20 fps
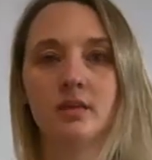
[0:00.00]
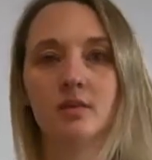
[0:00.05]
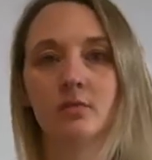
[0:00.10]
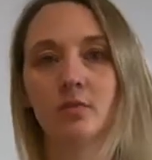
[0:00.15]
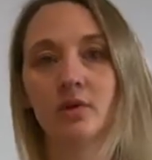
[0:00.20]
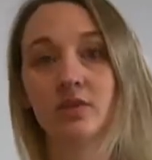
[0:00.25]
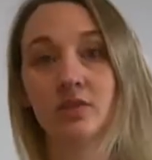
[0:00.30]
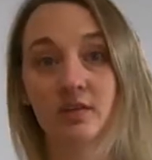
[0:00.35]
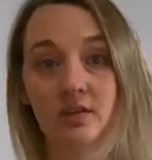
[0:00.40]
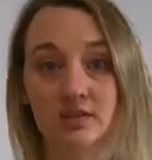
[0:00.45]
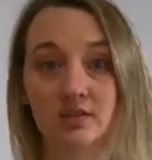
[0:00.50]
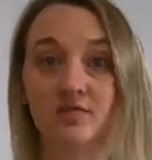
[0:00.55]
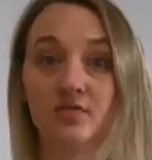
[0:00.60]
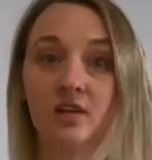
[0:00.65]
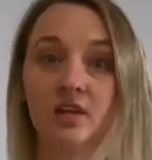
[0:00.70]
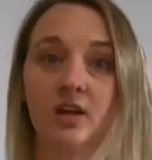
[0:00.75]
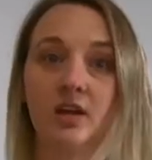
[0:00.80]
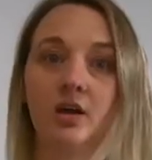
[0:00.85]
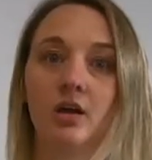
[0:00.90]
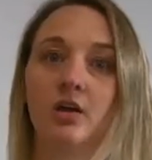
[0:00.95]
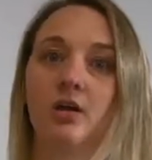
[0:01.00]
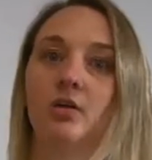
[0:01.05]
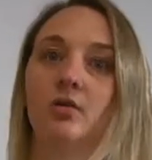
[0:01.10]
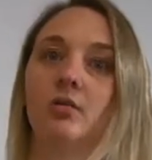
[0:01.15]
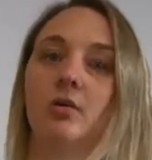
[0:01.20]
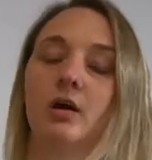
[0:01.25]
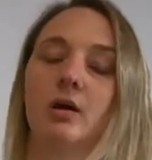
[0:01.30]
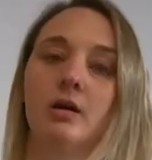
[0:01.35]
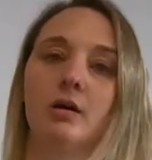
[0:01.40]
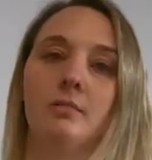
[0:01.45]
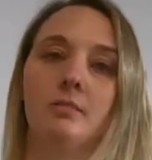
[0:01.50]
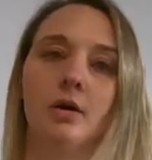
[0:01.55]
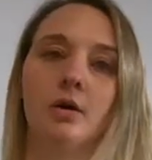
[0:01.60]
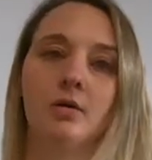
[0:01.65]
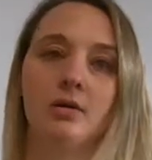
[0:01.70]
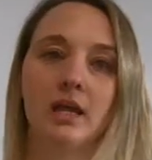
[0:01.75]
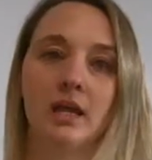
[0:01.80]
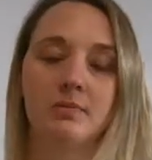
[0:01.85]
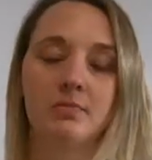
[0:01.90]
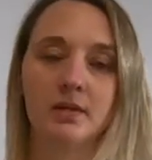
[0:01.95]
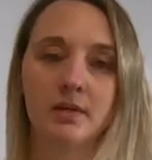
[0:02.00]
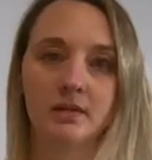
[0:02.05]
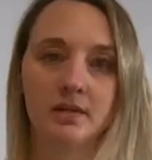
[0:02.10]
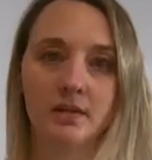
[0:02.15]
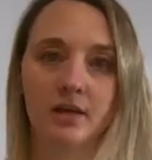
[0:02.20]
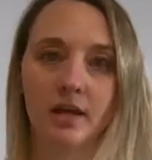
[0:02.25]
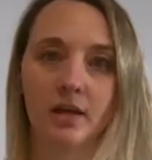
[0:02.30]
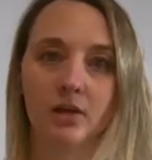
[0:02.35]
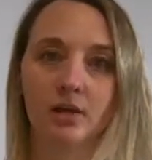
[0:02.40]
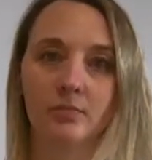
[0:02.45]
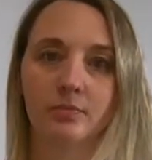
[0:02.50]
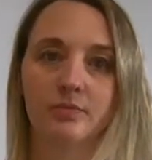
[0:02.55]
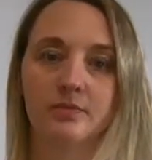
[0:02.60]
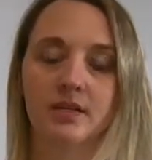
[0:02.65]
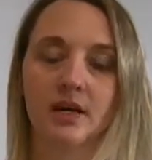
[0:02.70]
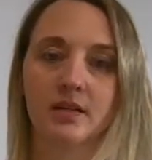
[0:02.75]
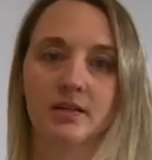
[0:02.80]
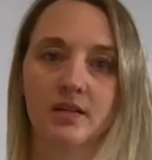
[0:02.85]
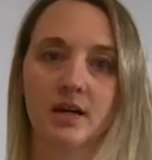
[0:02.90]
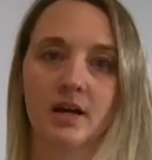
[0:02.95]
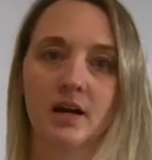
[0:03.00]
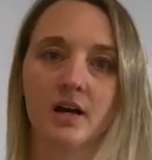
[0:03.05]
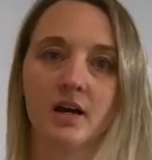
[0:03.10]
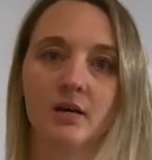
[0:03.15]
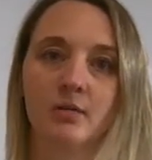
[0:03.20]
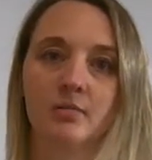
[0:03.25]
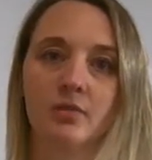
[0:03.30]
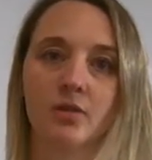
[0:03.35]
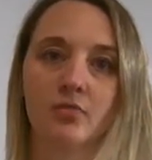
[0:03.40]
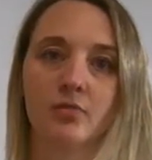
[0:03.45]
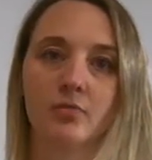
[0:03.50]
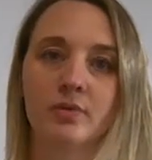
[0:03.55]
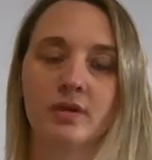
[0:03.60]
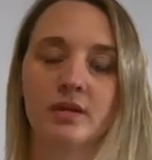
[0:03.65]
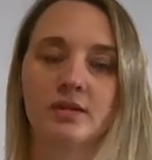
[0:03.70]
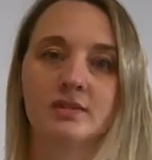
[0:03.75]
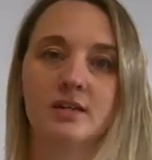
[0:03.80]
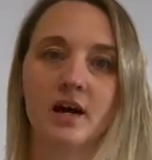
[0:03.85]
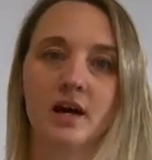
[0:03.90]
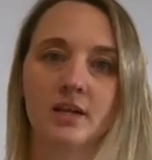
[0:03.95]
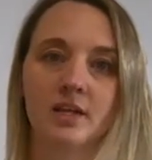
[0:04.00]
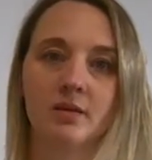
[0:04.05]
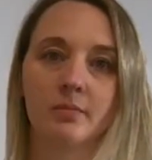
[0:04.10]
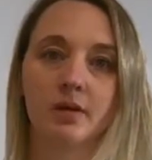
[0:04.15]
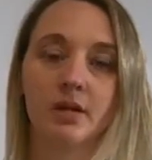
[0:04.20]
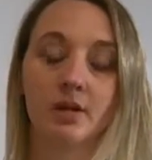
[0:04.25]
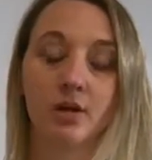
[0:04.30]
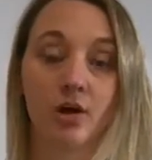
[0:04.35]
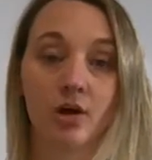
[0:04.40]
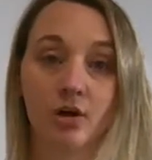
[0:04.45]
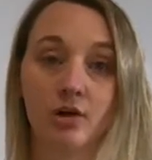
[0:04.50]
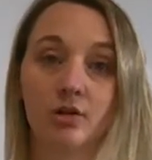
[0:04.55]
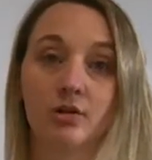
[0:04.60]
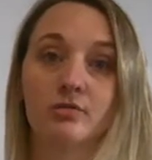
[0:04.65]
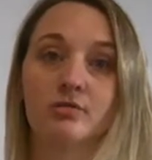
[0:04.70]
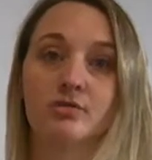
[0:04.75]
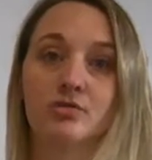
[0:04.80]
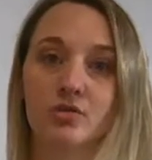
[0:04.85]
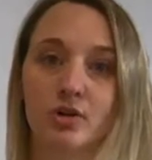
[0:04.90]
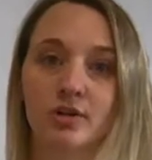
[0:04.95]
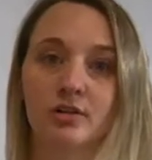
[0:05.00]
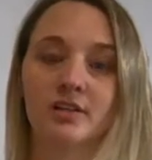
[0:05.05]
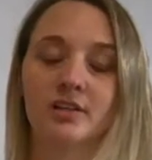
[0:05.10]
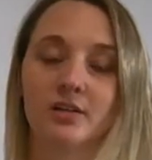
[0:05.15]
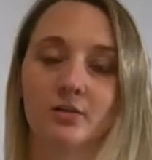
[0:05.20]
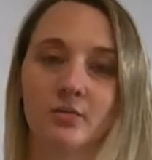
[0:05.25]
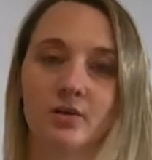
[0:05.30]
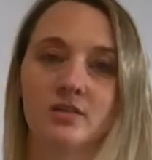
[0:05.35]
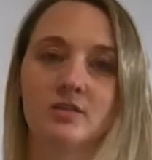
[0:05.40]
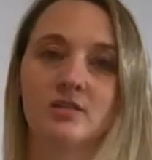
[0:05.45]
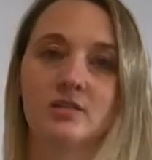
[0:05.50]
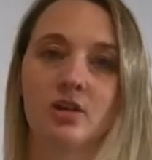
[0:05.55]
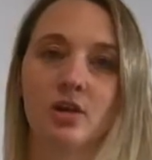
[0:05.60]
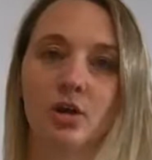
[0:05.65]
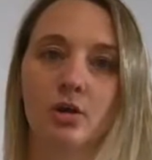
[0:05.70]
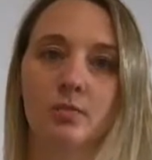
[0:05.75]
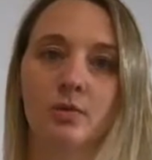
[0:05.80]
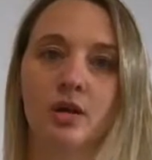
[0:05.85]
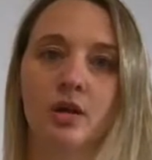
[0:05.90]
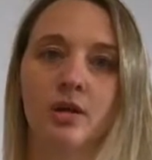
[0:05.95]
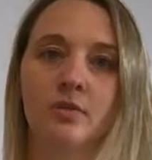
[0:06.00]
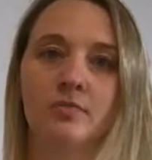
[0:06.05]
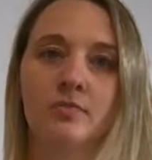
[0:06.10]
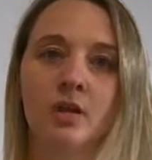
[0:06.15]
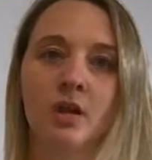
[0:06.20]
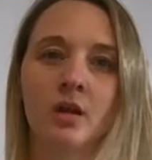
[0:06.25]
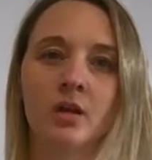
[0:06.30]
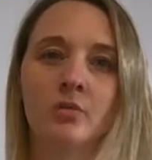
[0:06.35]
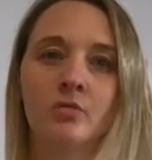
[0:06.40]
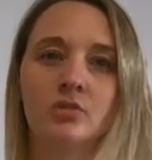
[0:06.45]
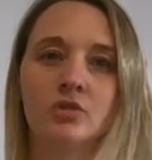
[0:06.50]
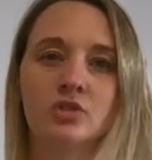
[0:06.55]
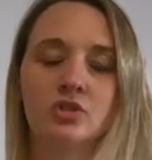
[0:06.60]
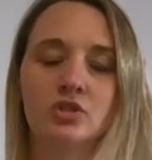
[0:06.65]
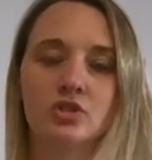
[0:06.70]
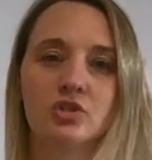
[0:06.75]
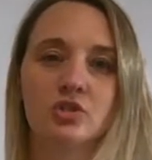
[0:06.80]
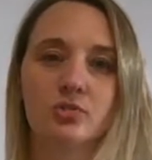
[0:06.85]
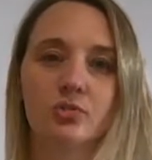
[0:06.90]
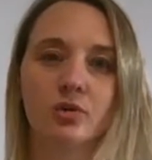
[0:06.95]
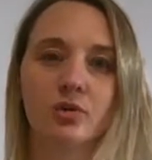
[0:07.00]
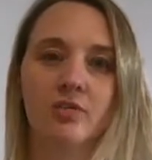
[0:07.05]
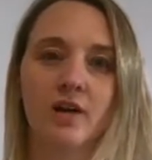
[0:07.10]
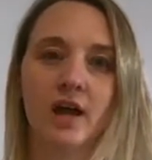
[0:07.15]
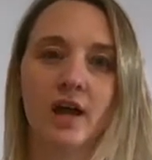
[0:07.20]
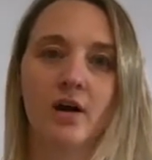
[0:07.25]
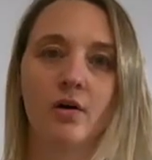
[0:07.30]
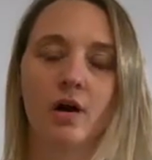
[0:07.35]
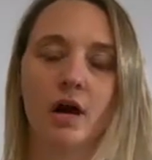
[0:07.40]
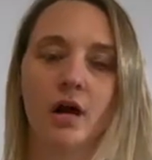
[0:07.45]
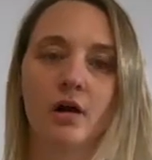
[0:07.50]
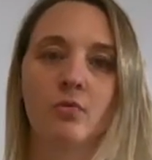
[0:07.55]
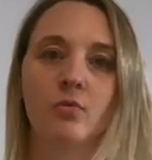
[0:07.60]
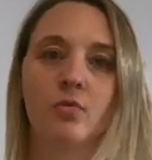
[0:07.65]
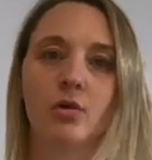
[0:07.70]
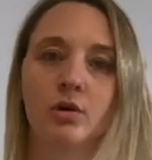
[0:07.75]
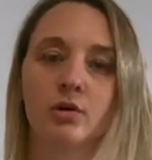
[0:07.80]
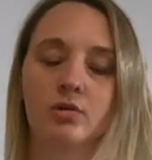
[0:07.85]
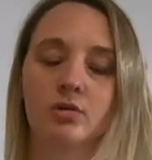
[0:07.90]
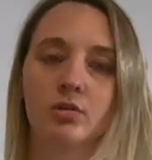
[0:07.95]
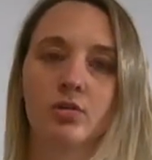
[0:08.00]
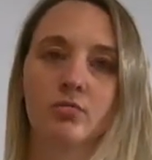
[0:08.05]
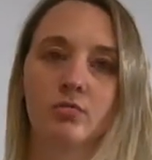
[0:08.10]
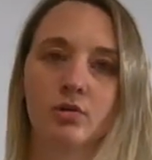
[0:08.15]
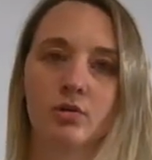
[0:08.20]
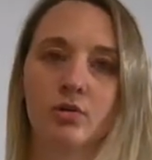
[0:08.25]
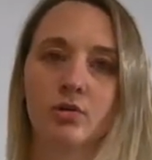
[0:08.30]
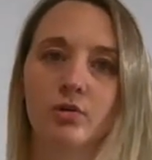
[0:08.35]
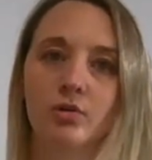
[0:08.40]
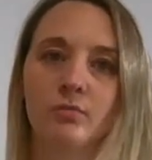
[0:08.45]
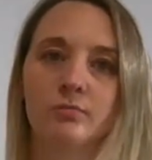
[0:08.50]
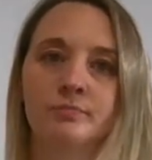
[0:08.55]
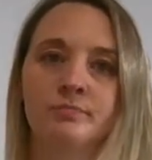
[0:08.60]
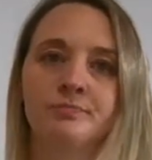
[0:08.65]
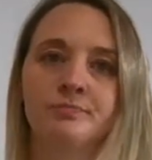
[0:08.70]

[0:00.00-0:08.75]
with this video on aplithelp.com there will be a document called Struggling with Zenobia, which is just sort of how I worked through